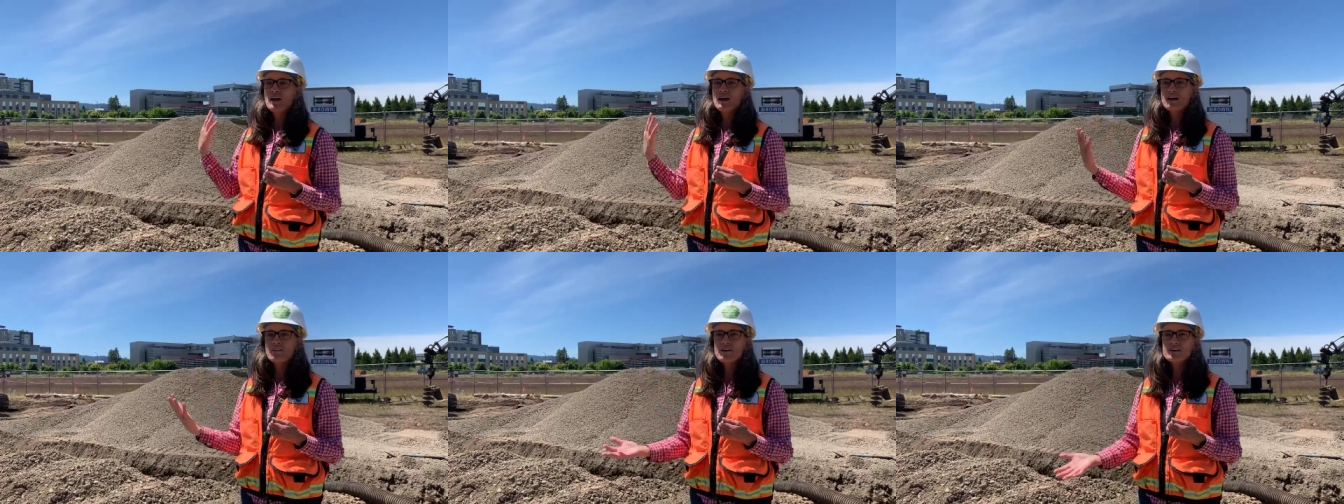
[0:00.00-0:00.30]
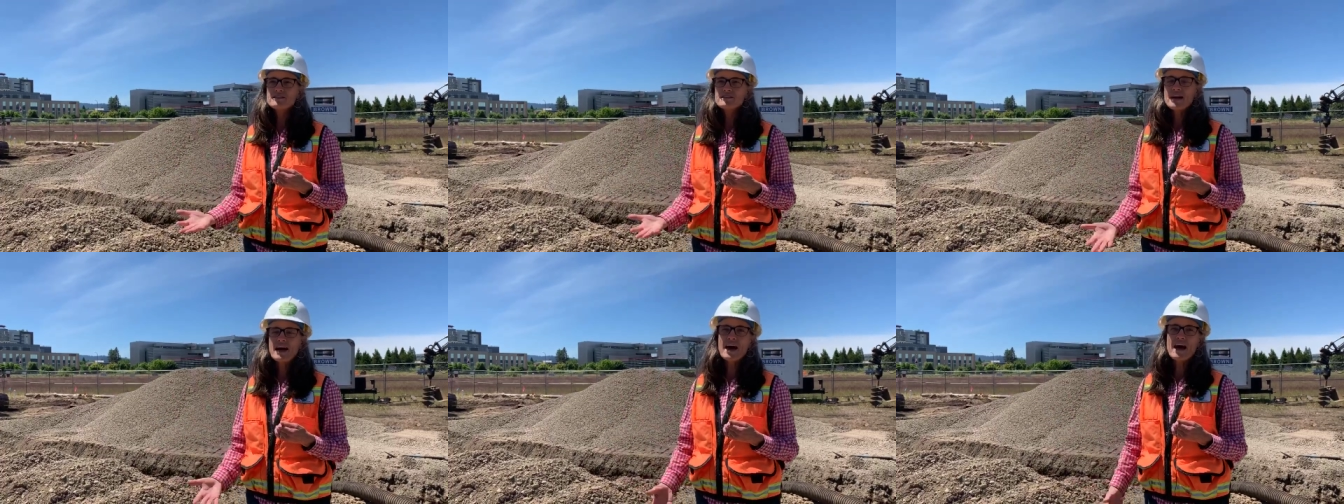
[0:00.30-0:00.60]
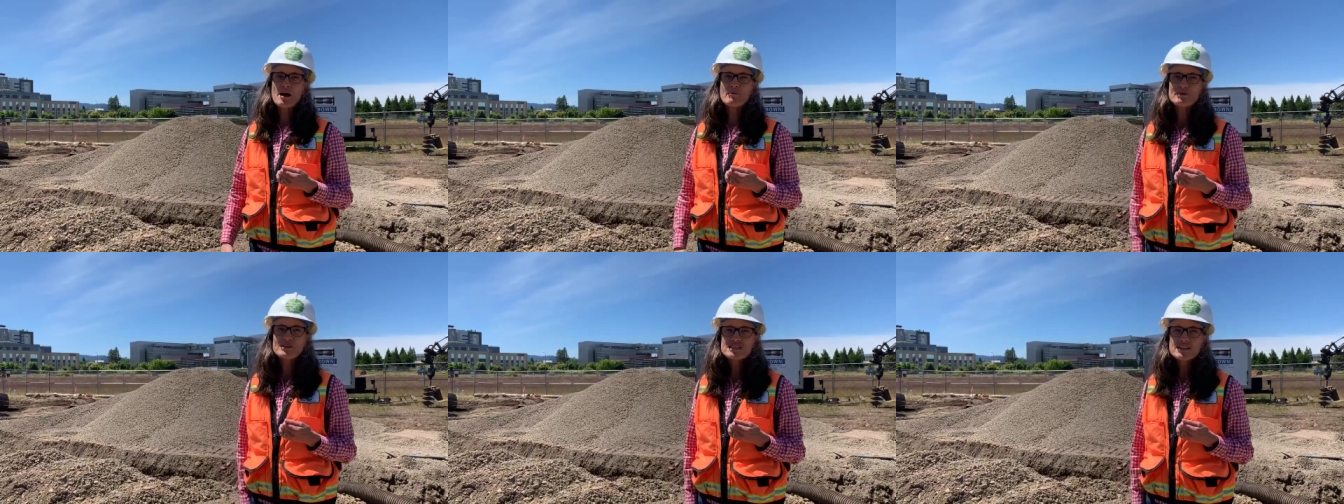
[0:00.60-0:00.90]
and that's a
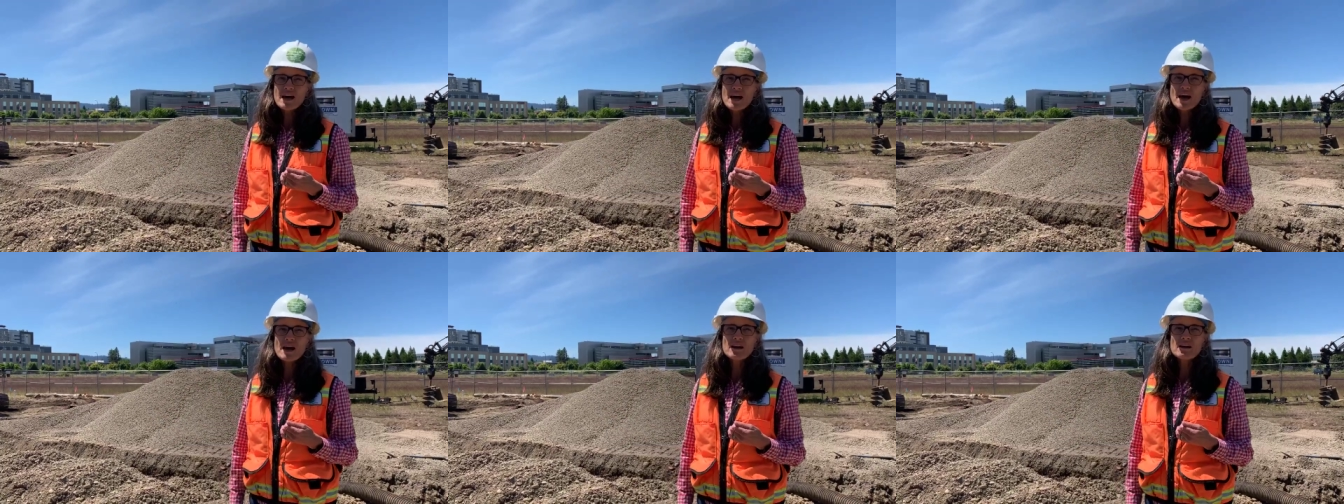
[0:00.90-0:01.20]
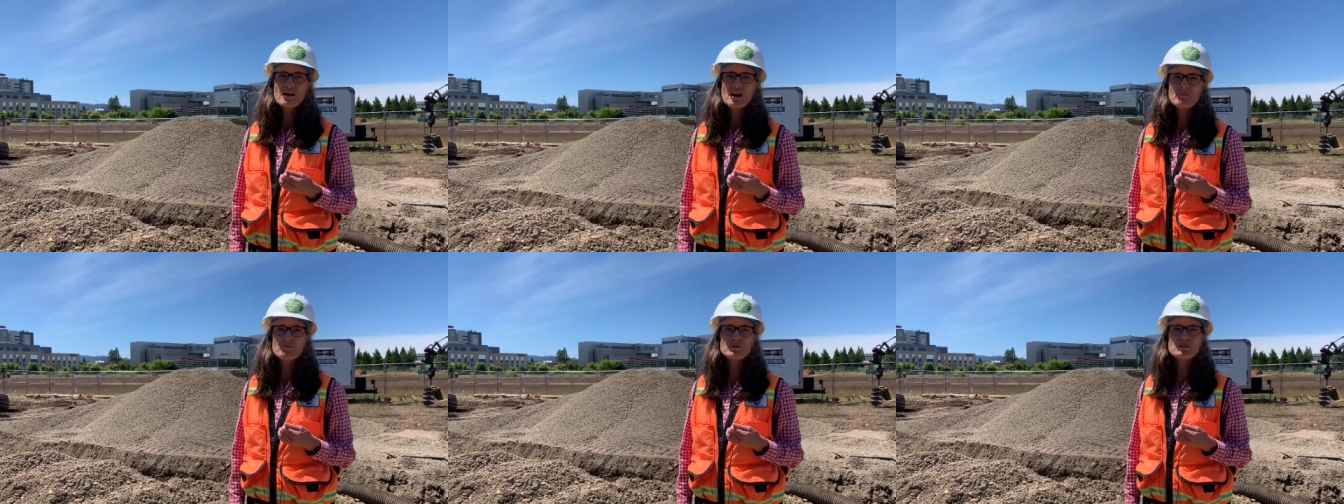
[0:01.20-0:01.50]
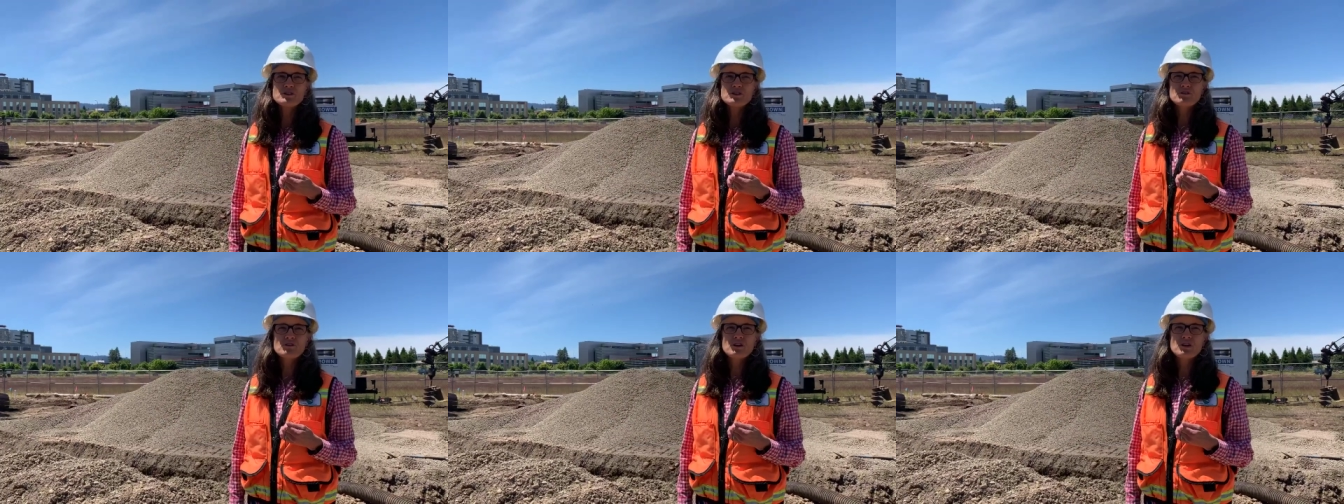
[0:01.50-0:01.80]
habitat
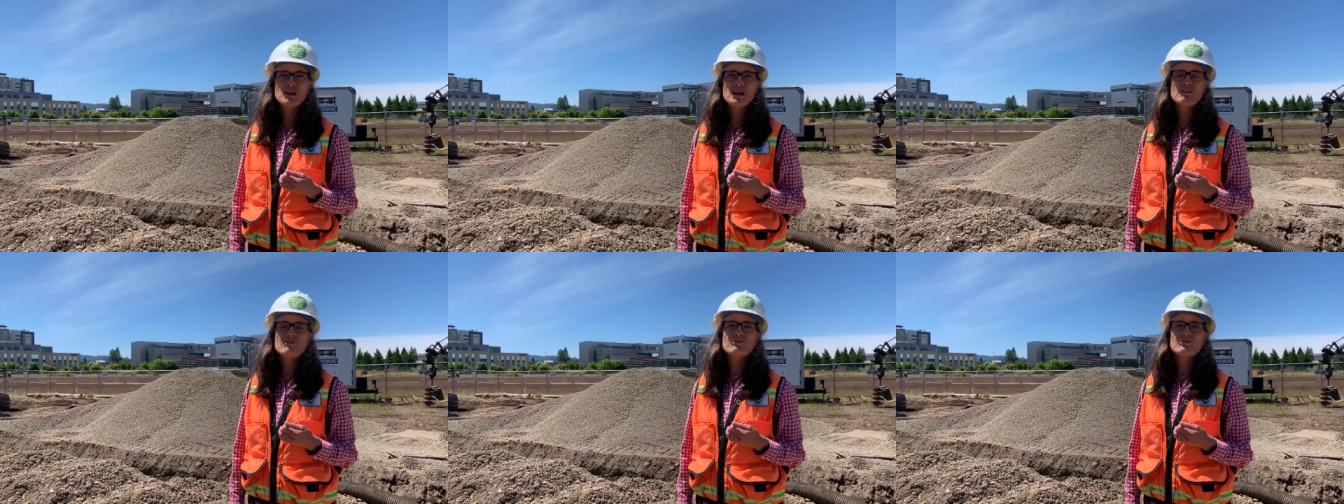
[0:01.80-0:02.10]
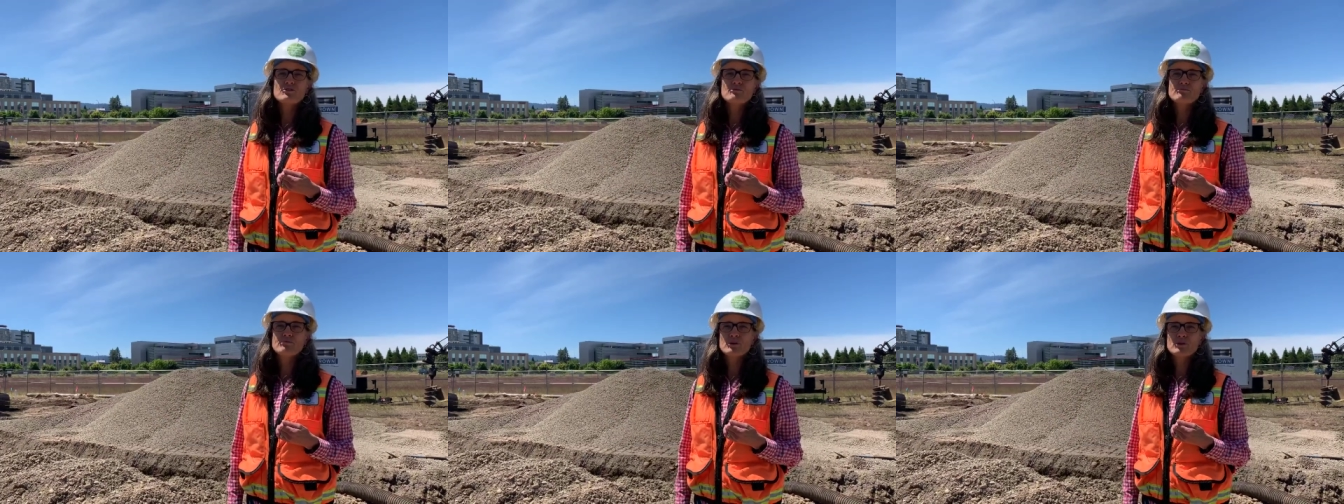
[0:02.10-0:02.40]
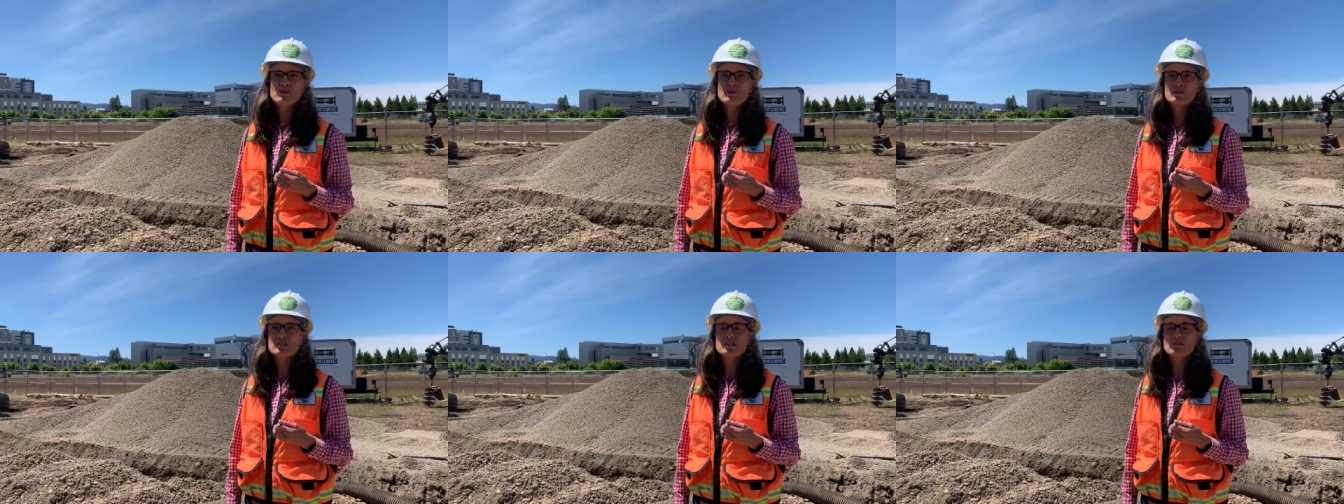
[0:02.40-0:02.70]
opportunity for
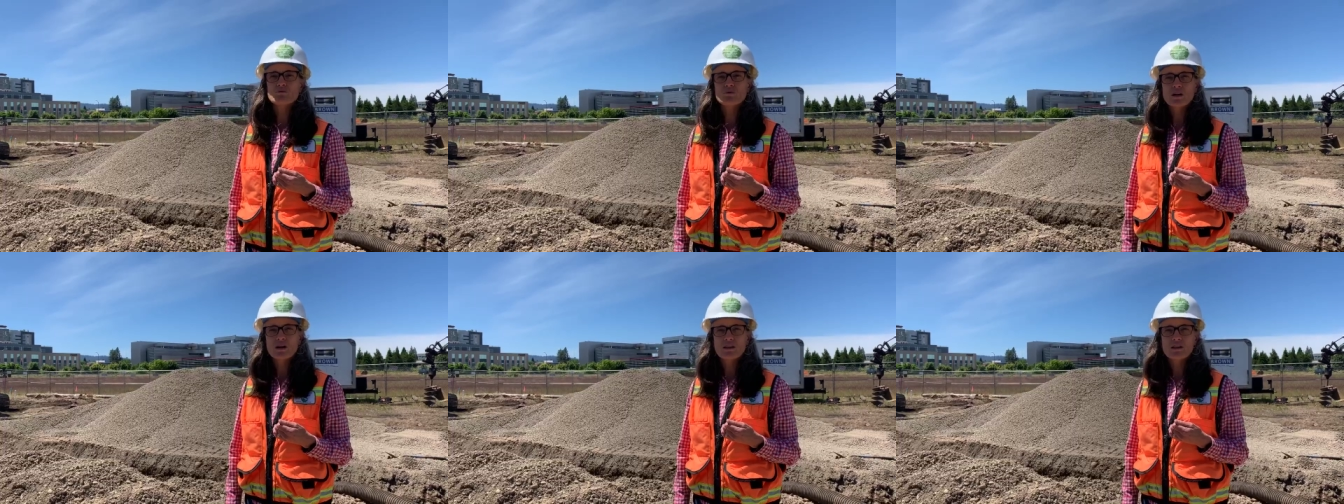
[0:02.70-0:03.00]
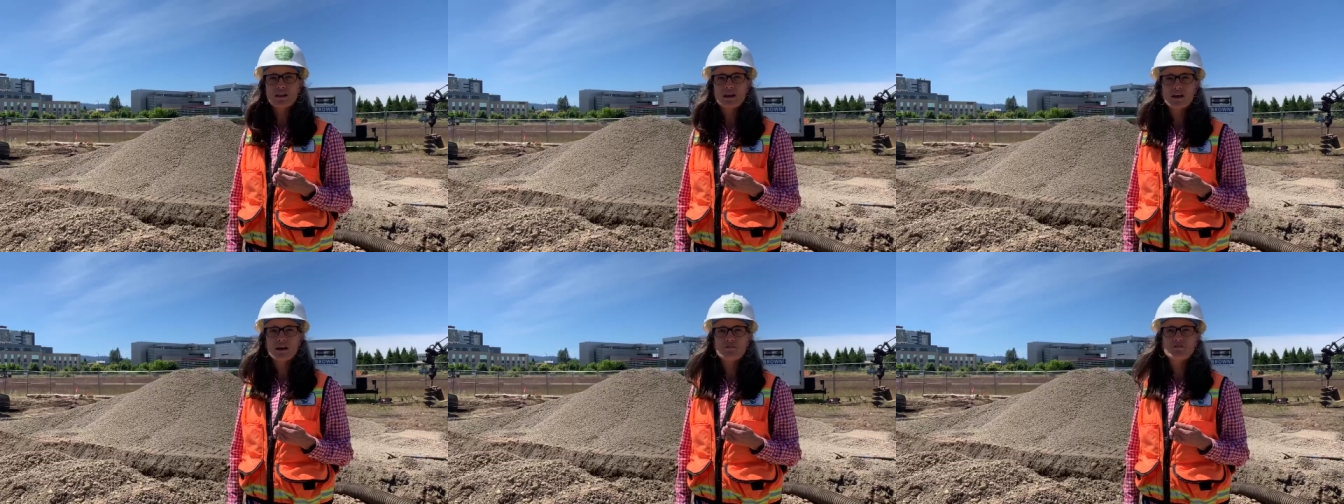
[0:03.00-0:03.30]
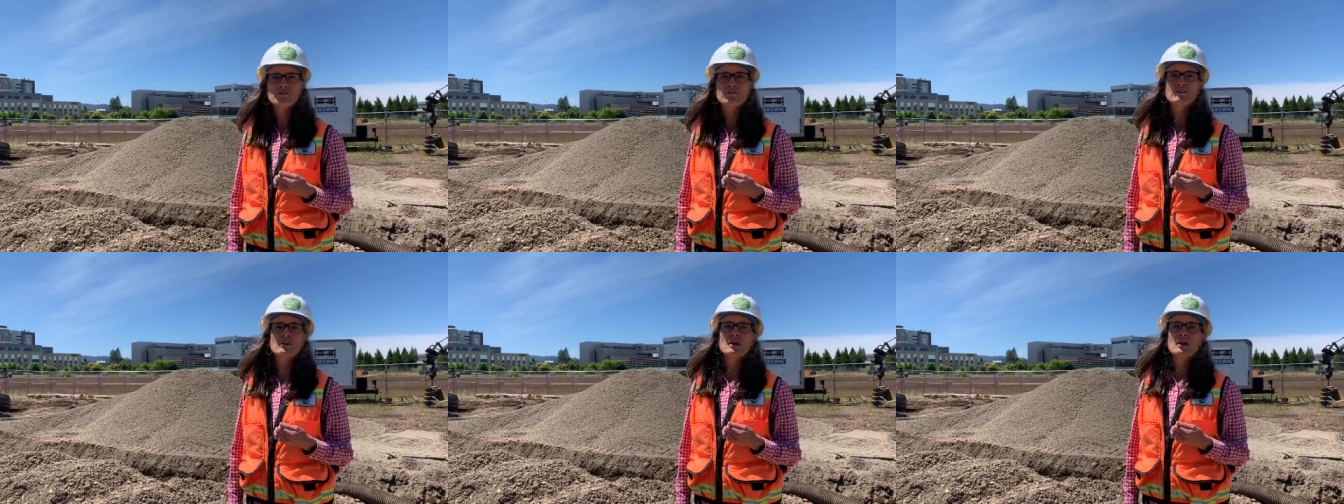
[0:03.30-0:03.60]
birds and
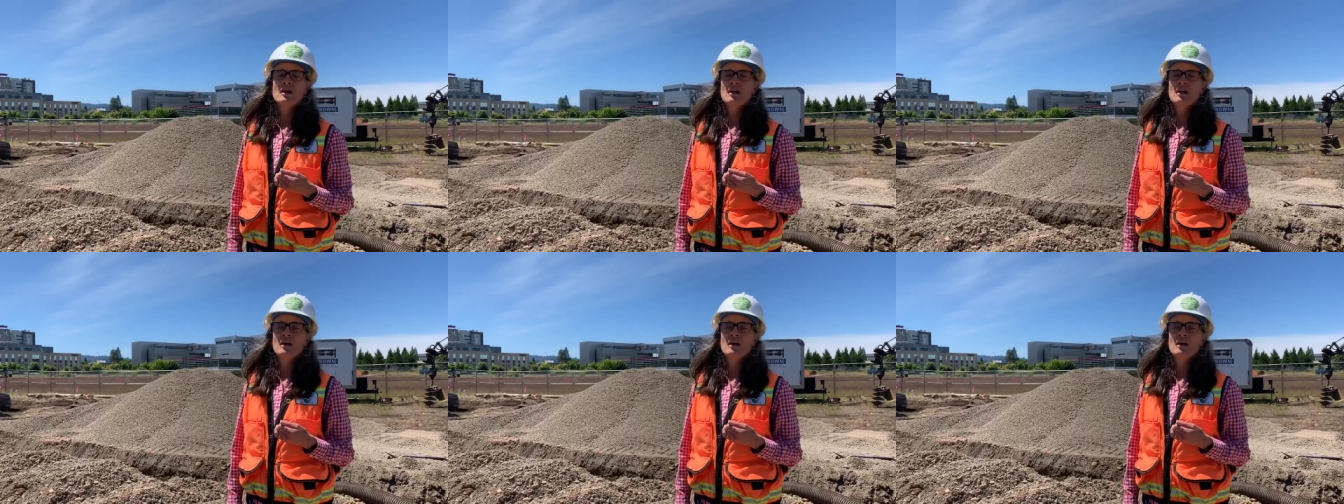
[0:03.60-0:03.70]
wildlife.